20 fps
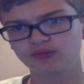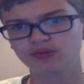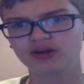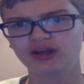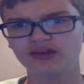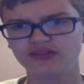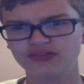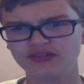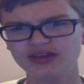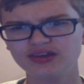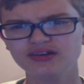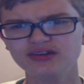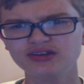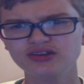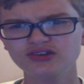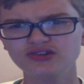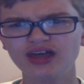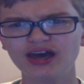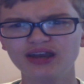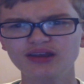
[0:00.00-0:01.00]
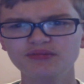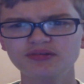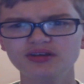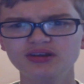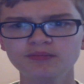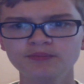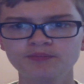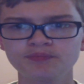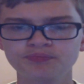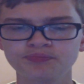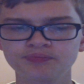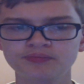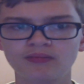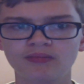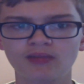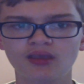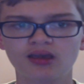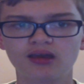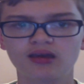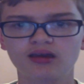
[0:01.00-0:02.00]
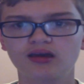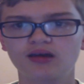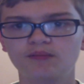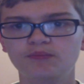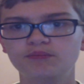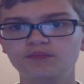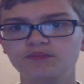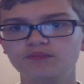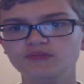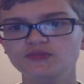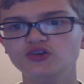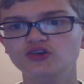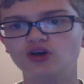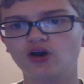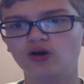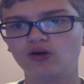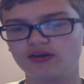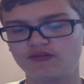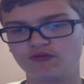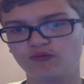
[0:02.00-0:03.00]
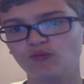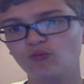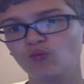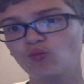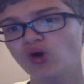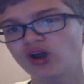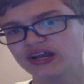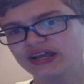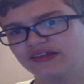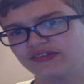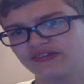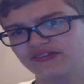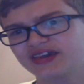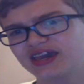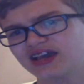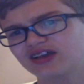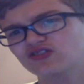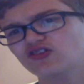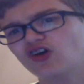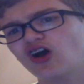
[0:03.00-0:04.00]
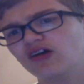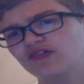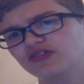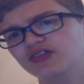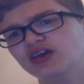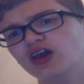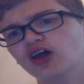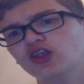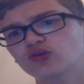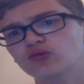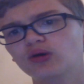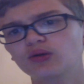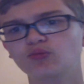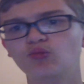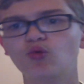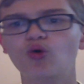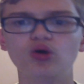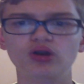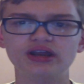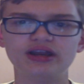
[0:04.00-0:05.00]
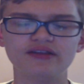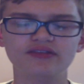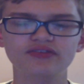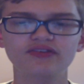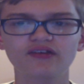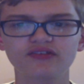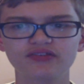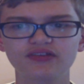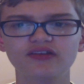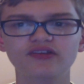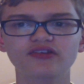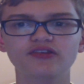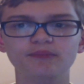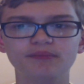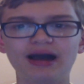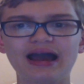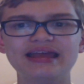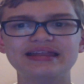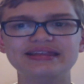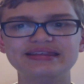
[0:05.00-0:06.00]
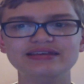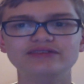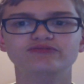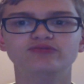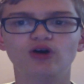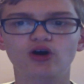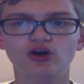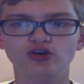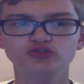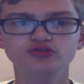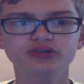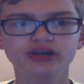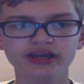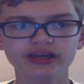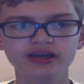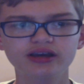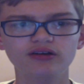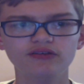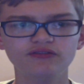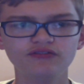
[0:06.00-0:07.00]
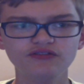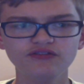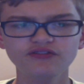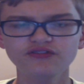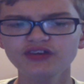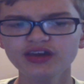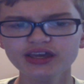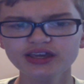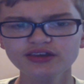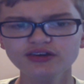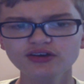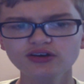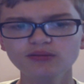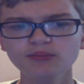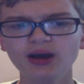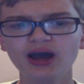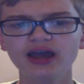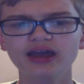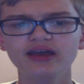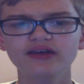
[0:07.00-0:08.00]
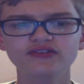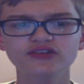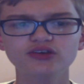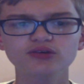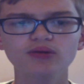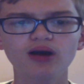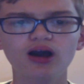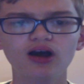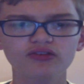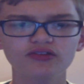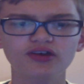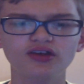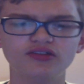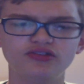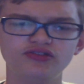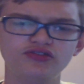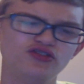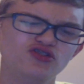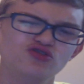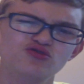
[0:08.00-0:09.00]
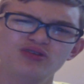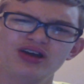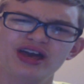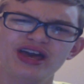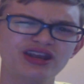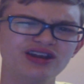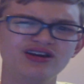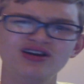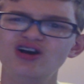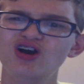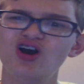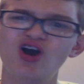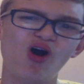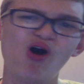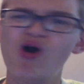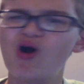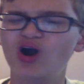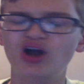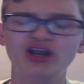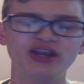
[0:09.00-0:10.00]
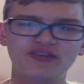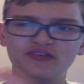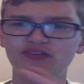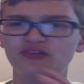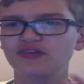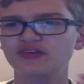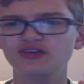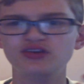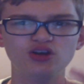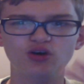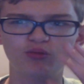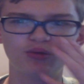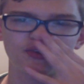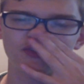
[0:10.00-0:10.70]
one. I think you can do that even. If one gets kicked off, the other one won't, and it does this by default. You can configure MySQL to do it on its, with